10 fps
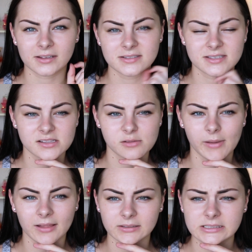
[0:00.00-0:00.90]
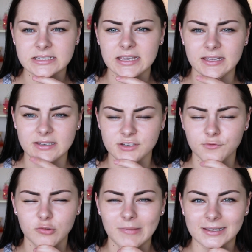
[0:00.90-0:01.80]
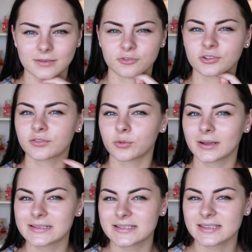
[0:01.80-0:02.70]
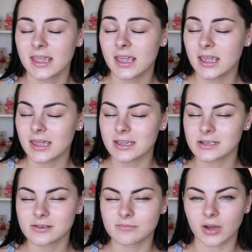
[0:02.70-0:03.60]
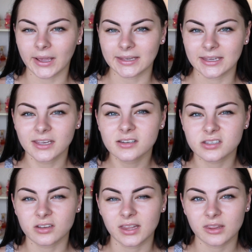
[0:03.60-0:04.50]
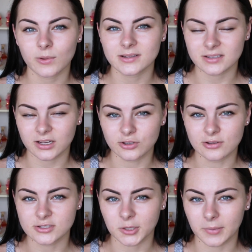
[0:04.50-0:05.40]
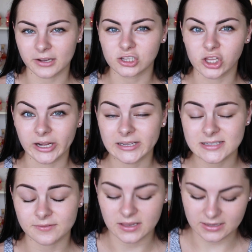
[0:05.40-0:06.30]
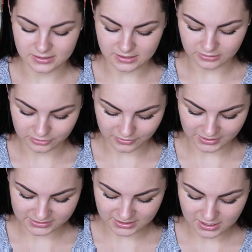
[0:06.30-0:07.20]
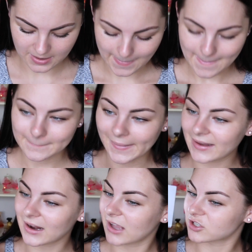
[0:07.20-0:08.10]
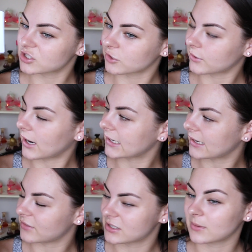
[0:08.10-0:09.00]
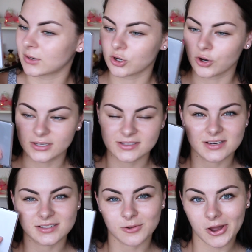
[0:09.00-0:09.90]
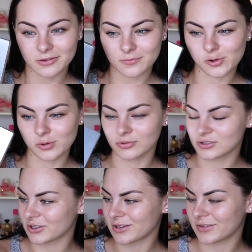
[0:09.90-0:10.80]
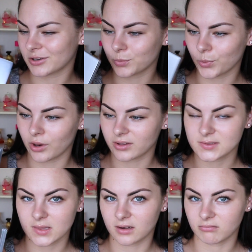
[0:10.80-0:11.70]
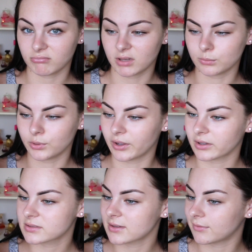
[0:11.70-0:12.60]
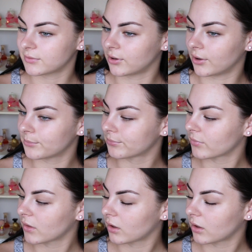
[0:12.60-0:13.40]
concealer palette and a few Makeup Forever ones in my kit, so they're the ones that I use on my clients if they need color correcting. But I just thought I'd give this one a go because it is quite affordable, so if it works then it works. If not,